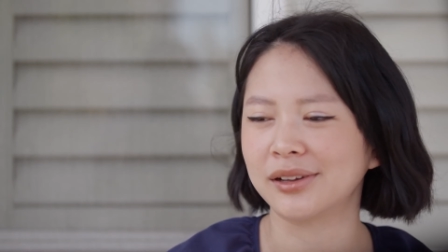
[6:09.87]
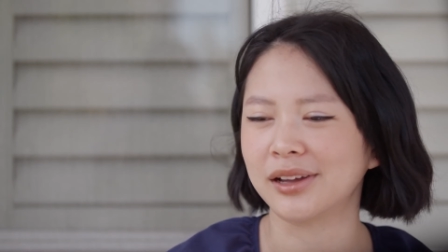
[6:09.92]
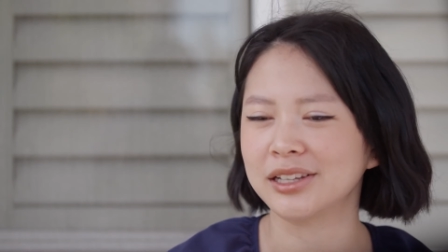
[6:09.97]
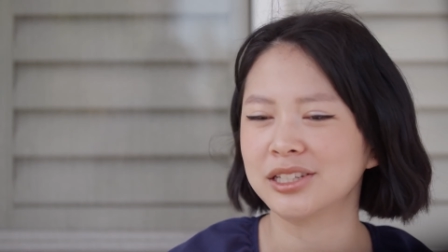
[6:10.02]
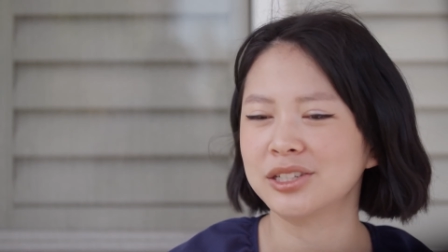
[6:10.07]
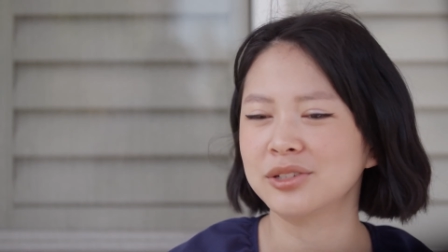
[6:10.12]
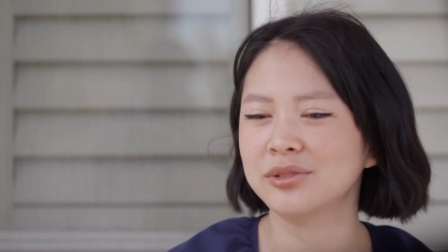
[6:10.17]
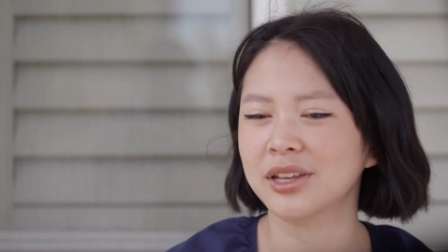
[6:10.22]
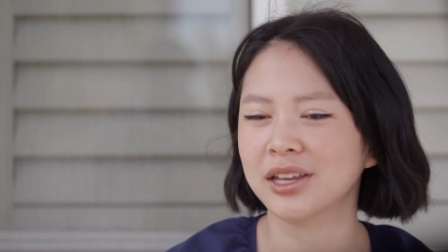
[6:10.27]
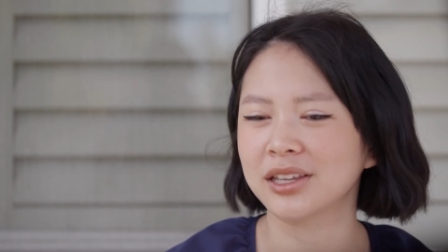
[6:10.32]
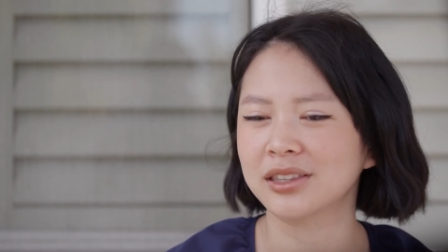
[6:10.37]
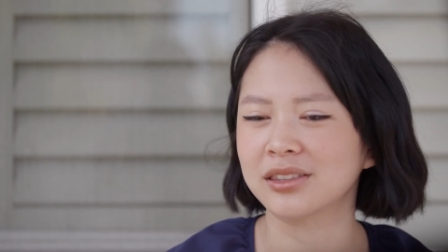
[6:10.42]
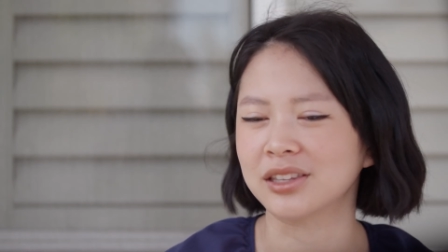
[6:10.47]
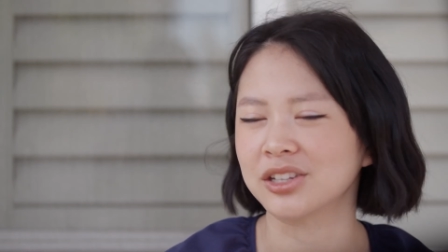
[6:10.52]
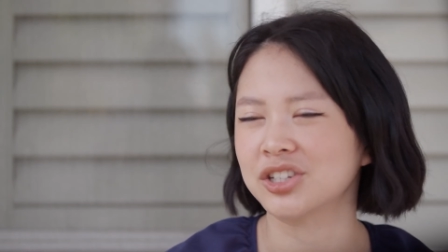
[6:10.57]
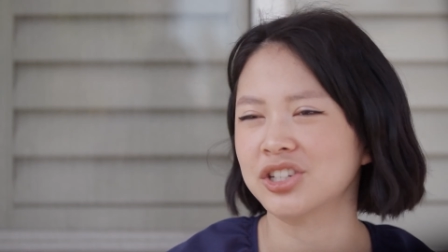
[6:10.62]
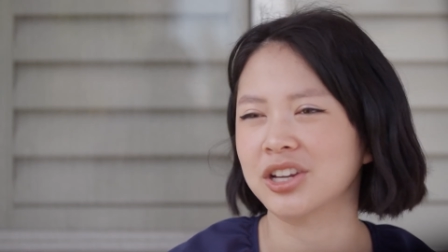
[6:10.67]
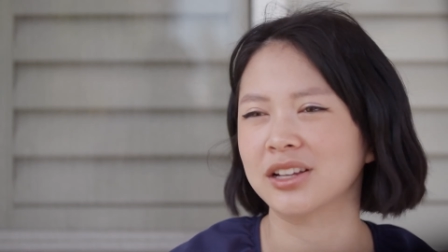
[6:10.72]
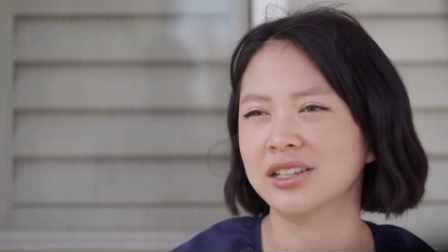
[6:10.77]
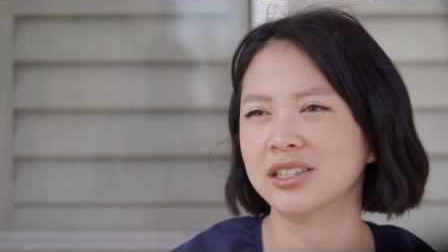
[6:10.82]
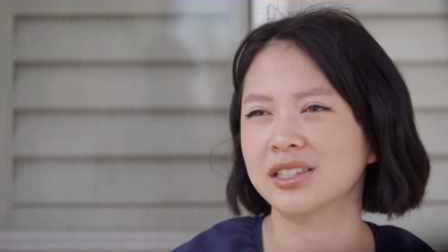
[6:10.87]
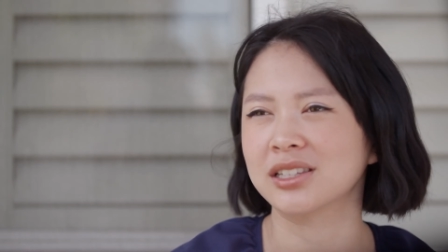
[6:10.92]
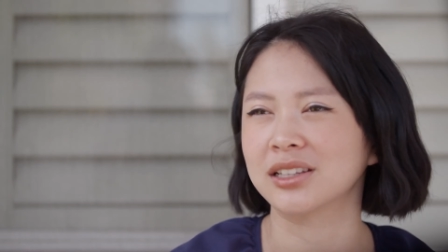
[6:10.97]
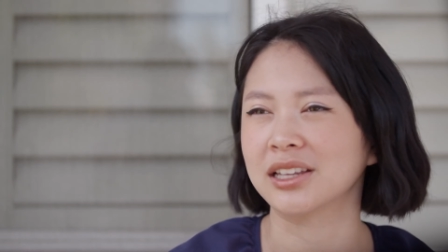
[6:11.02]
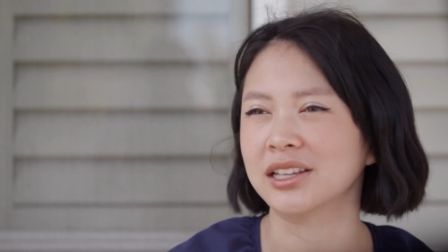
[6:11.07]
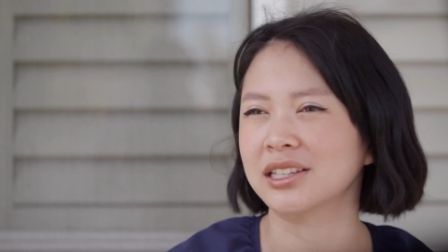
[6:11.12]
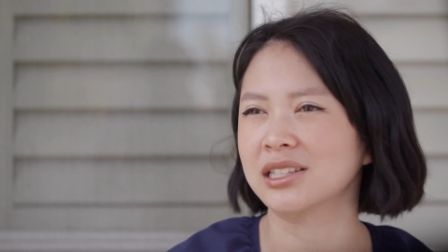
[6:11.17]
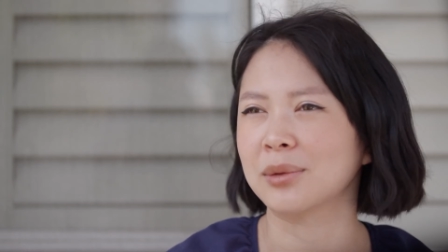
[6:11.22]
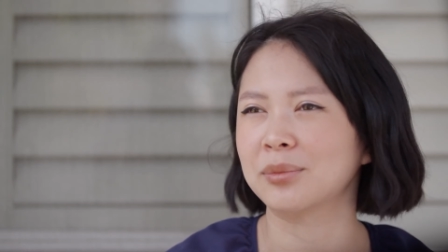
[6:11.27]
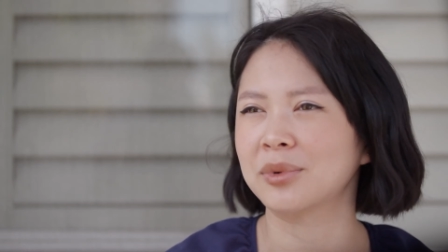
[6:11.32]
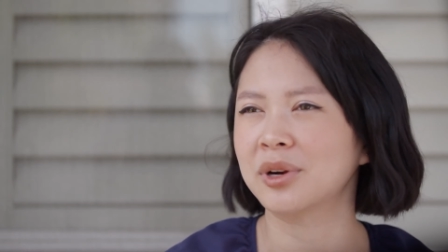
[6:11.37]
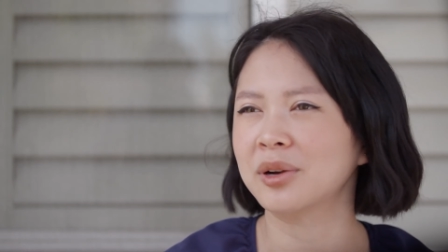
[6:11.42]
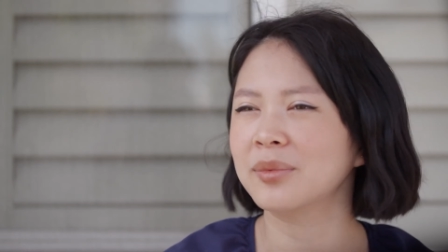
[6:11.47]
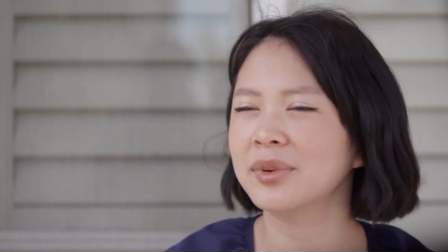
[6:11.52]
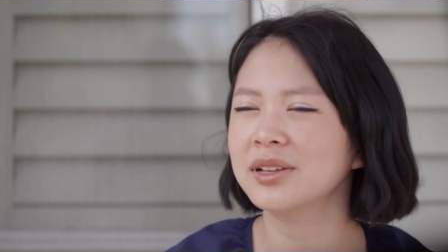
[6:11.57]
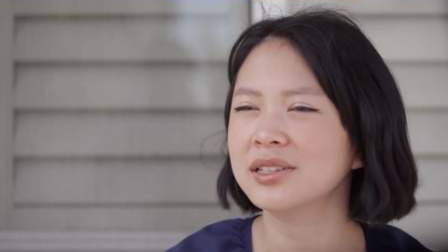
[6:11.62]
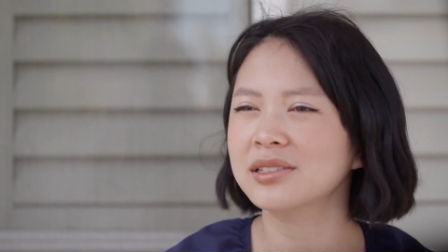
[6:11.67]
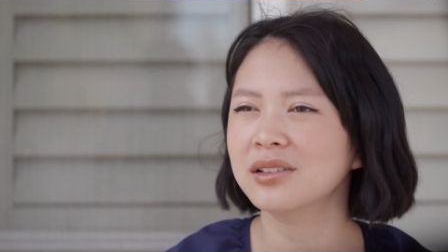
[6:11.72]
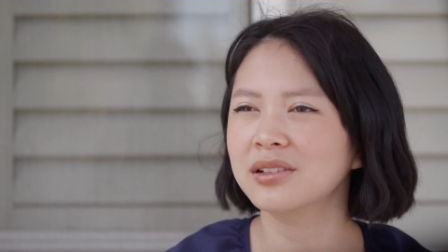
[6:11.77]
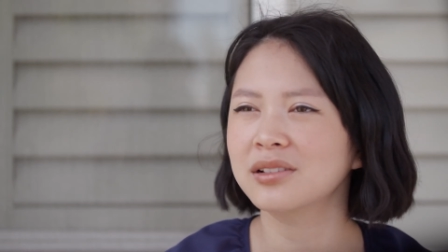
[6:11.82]
do get the chance to like separate
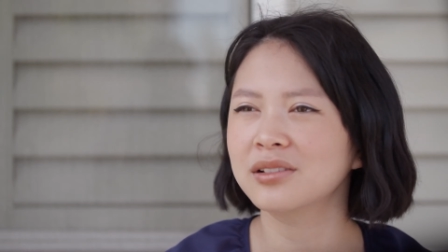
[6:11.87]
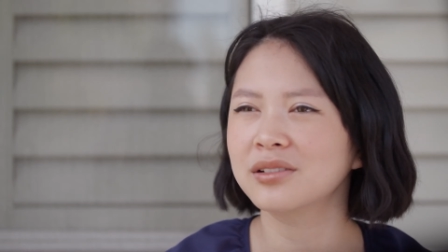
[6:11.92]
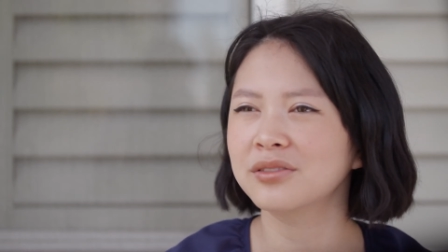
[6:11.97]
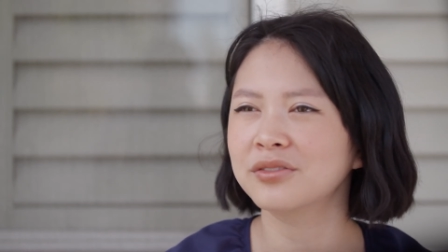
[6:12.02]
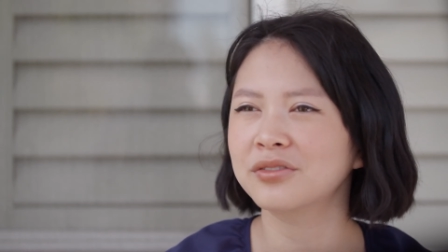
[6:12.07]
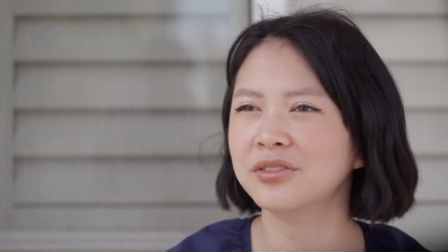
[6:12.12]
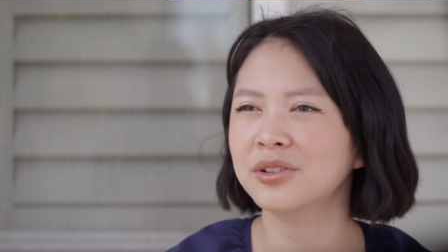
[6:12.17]
myself